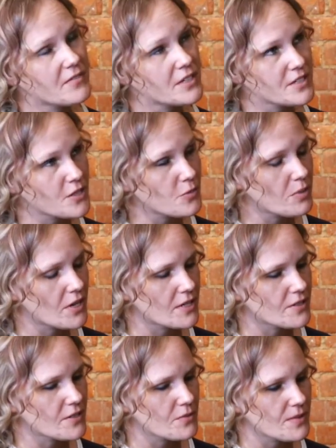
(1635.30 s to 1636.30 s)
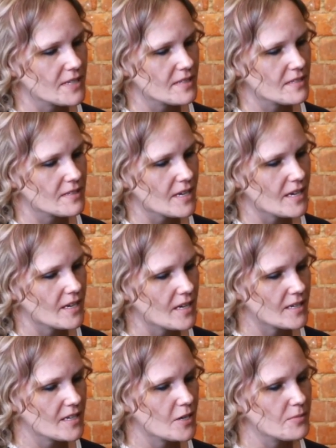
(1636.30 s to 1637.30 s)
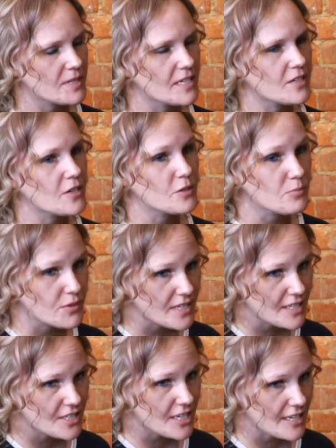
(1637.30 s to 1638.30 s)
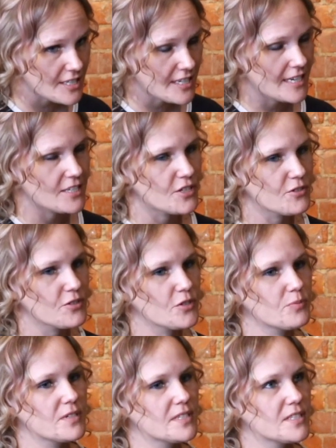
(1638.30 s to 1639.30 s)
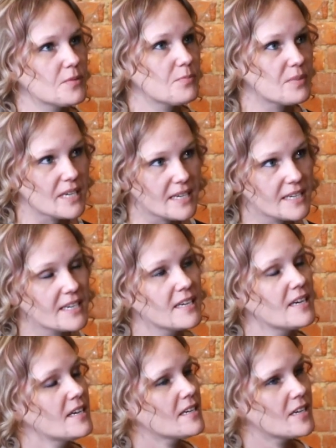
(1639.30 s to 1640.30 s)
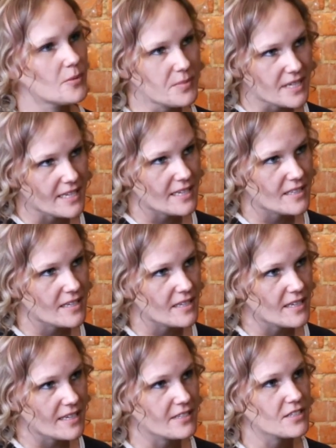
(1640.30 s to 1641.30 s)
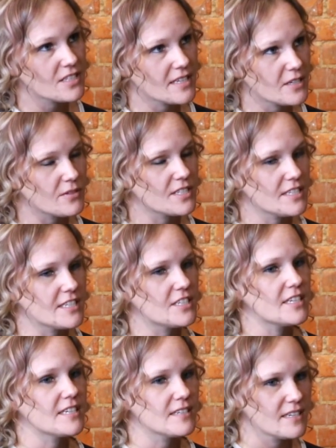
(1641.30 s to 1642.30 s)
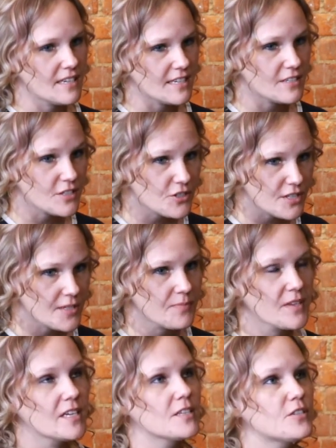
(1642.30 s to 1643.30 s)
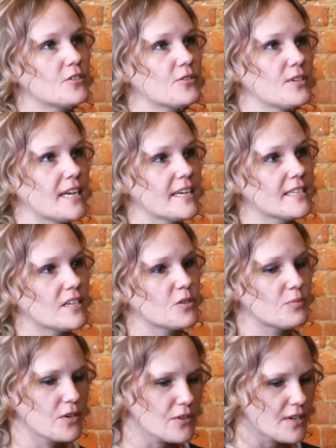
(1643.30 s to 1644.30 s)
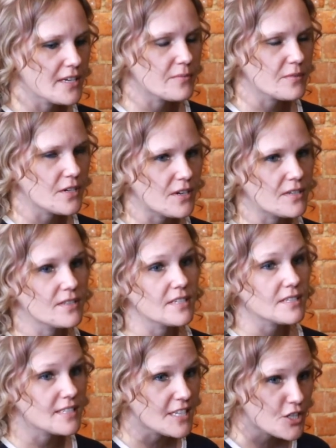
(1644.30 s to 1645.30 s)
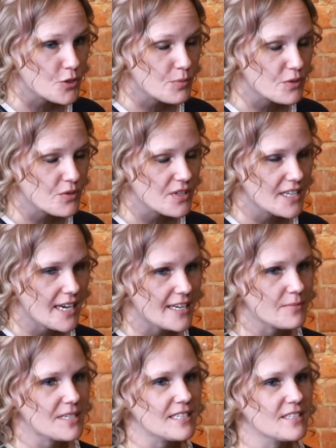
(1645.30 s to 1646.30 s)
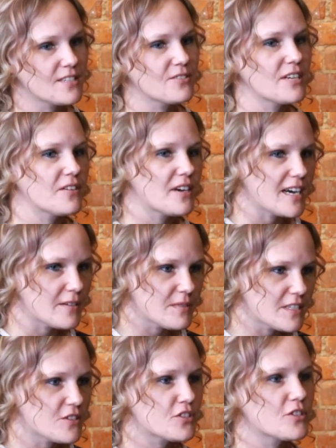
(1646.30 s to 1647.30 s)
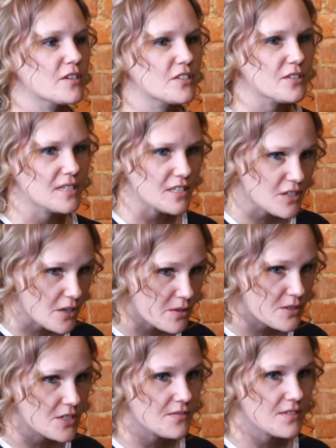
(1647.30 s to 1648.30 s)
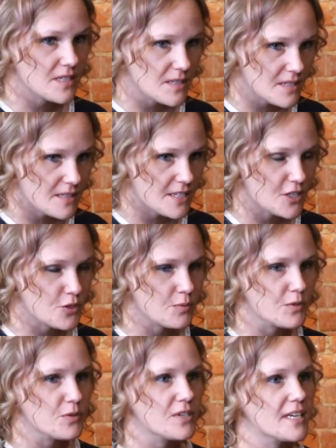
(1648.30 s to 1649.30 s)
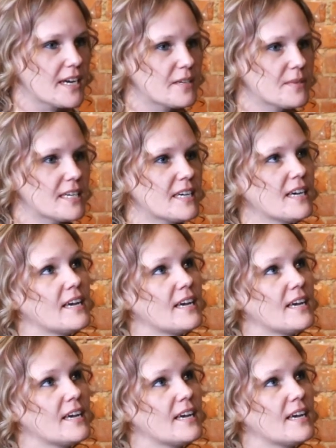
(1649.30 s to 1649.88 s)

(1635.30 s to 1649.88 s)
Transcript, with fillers: also partnered with a company called Bridge Education Group, which is a big company in the English language teaching industry to create a program called the Teacherpreneur Academy. So now I'm the instructor and coach of the Teacherpreneur Academy